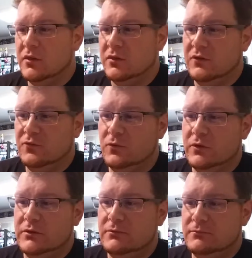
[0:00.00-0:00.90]
This
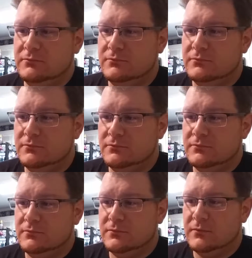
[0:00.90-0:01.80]
one,
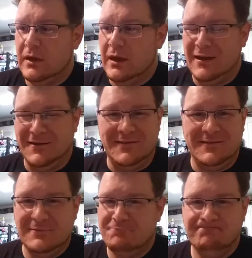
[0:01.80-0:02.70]

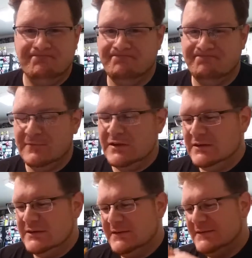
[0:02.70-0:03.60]
there's
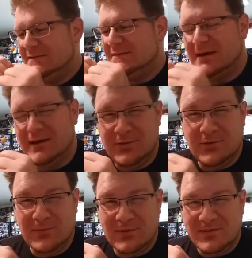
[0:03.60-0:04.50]

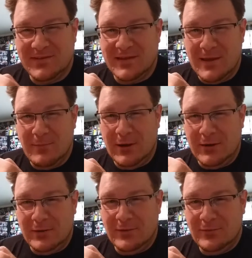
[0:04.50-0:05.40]
so much to say about
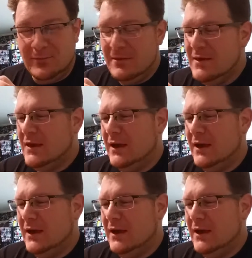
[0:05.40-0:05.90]
it on this one.